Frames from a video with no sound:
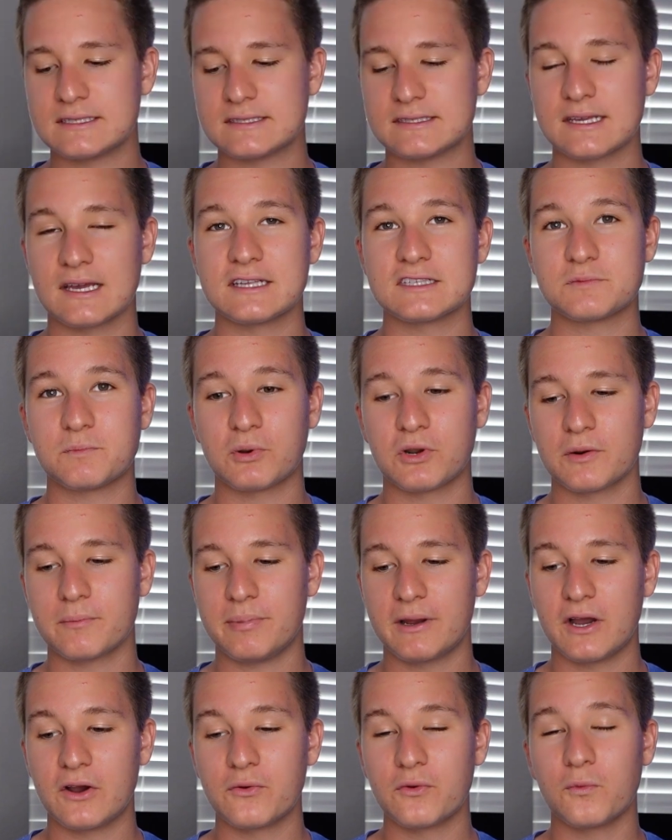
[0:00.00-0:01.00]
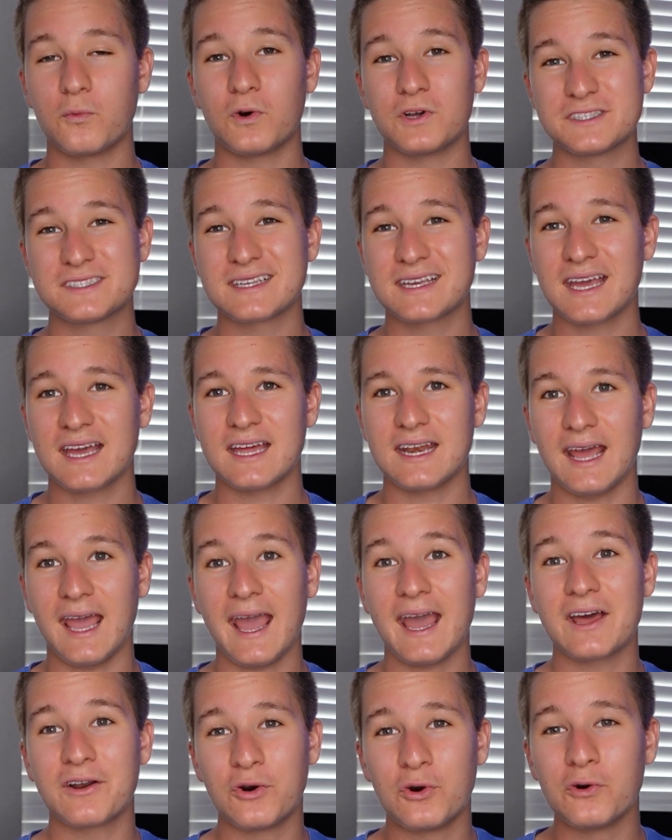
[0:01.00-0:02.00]
cents per pound once again
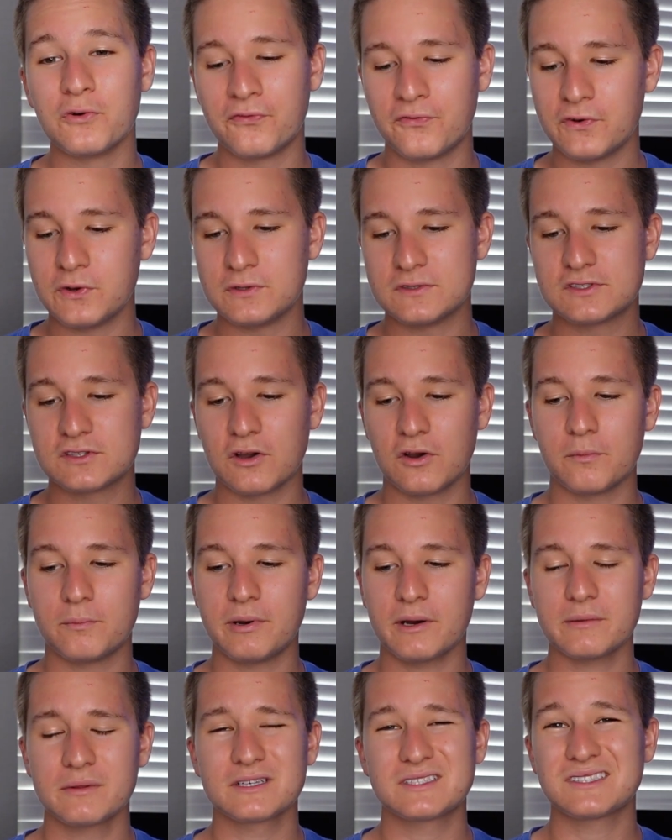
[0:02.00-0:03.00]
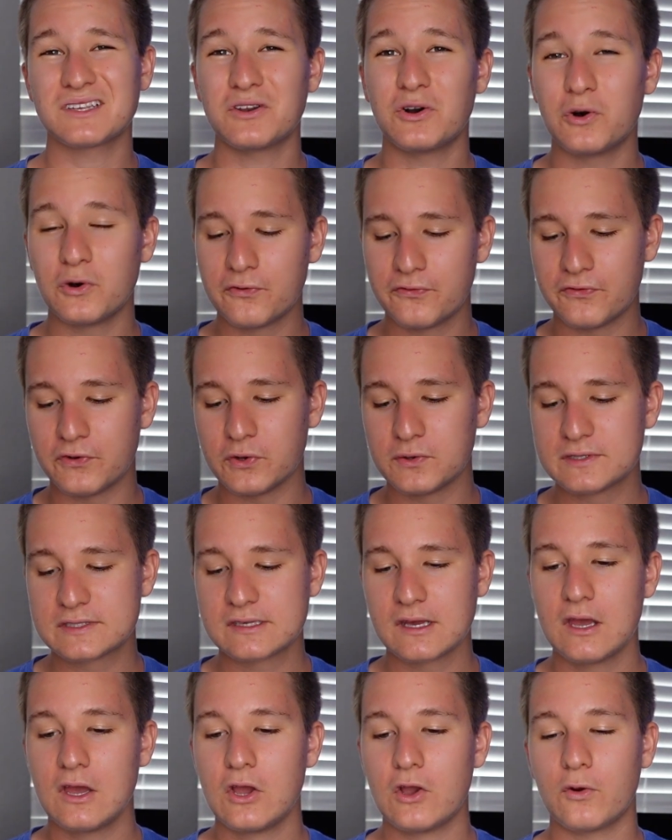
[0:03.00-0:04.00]
at Whole Foods. So Publix and Whole
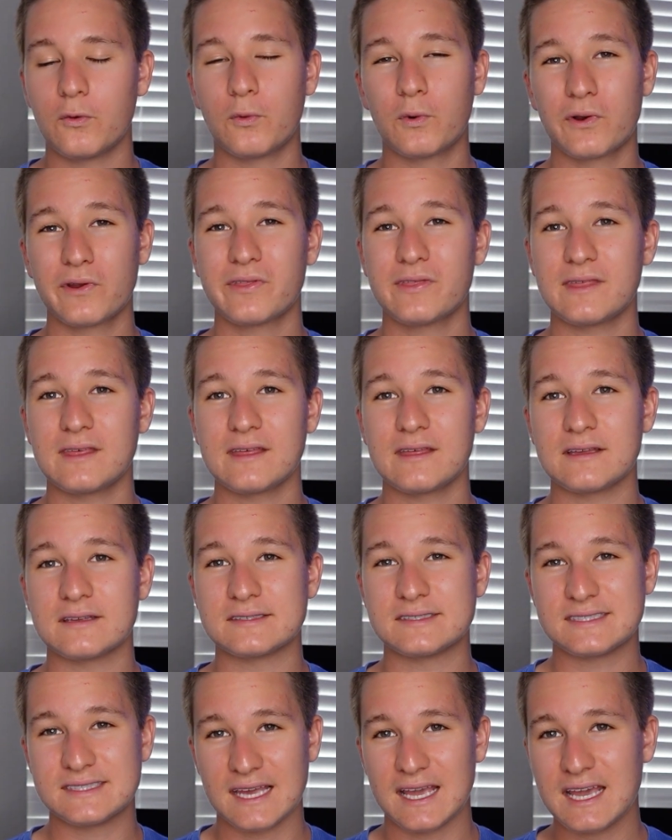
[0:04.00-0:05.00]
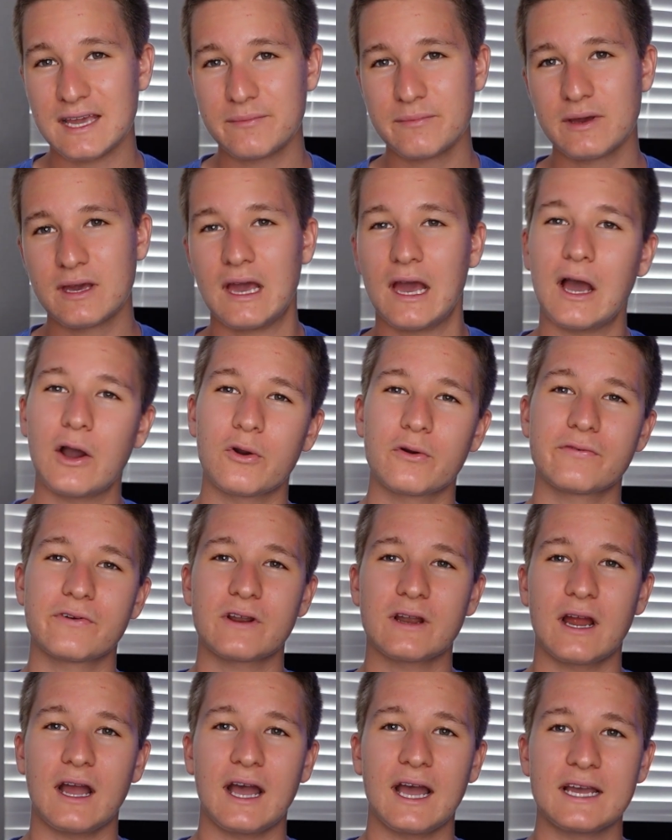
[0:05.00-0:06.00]
Foods were the same.
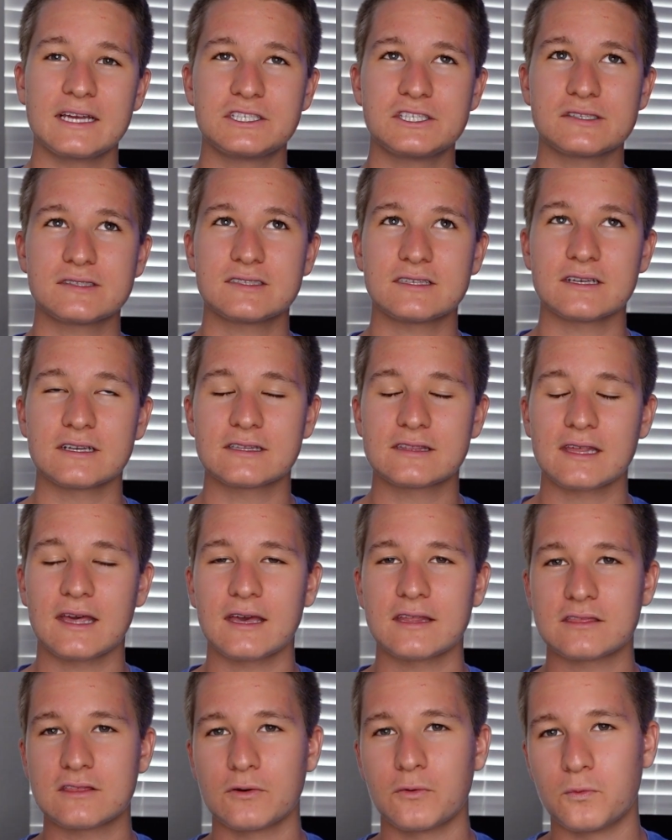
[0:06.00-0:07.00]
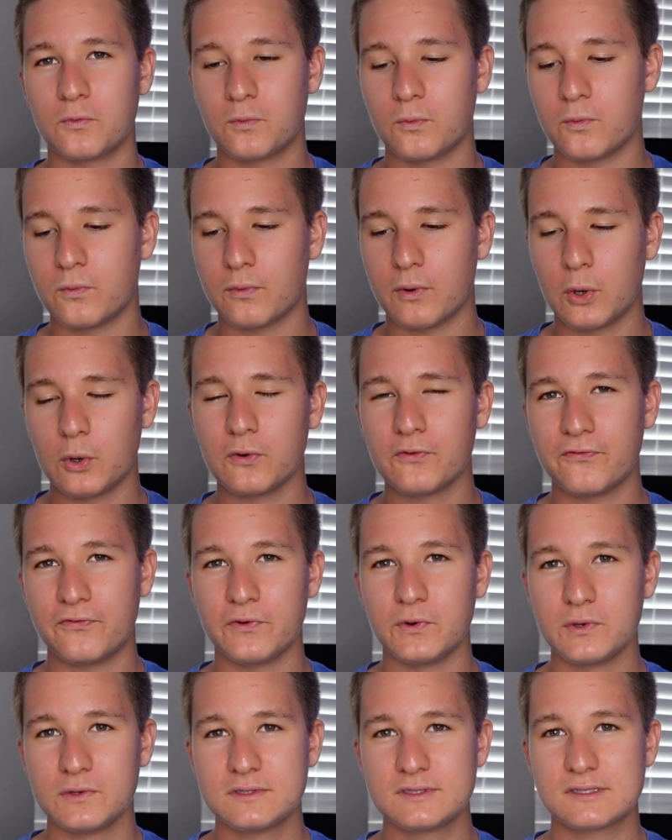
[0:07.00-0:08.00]
However, I just think that the Whole
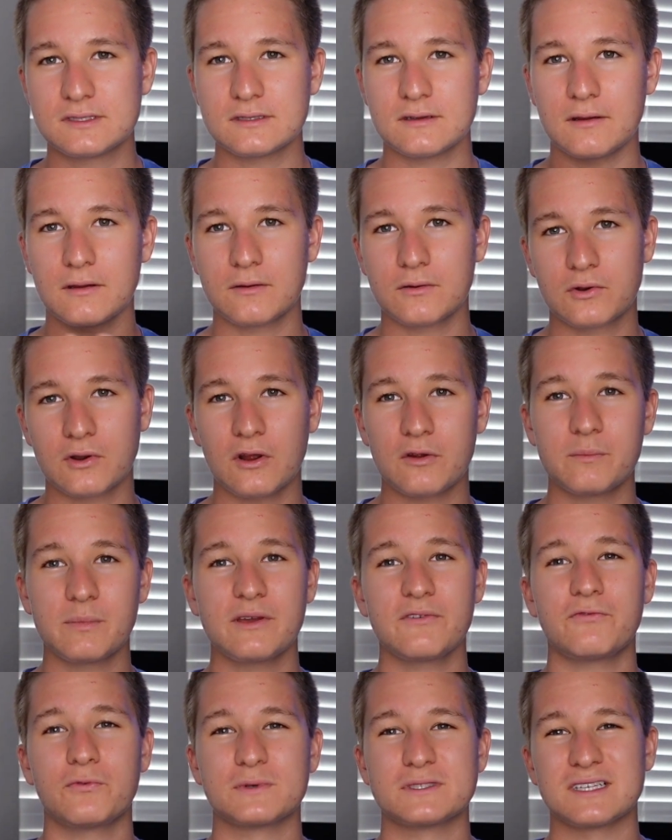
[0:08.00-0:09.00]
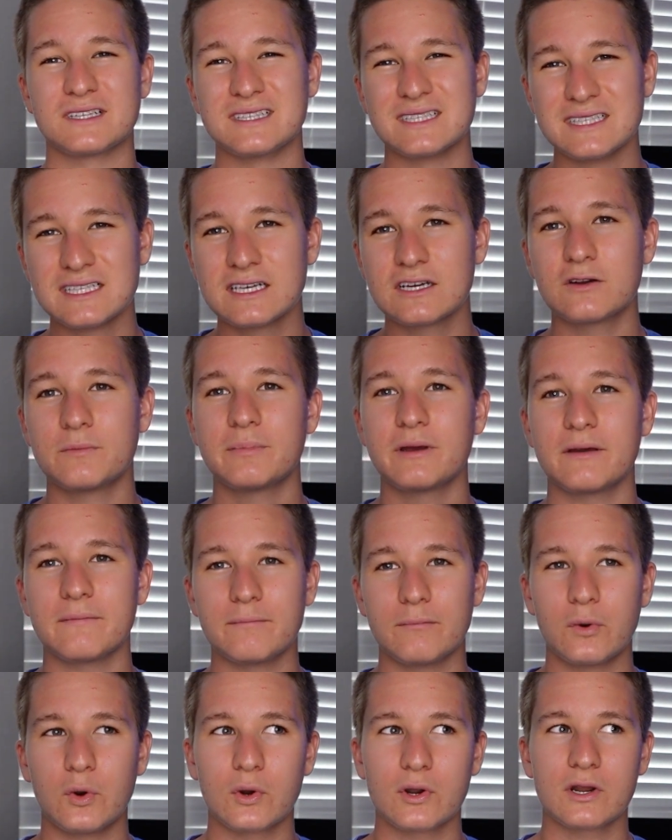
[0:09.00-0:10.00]
Foods ground beef was a little bit
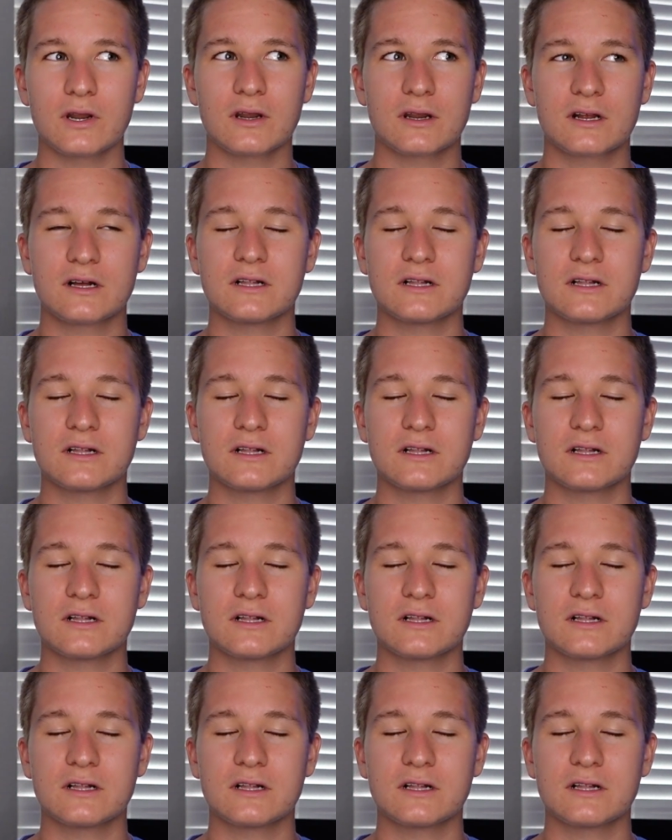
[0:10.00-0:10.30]
more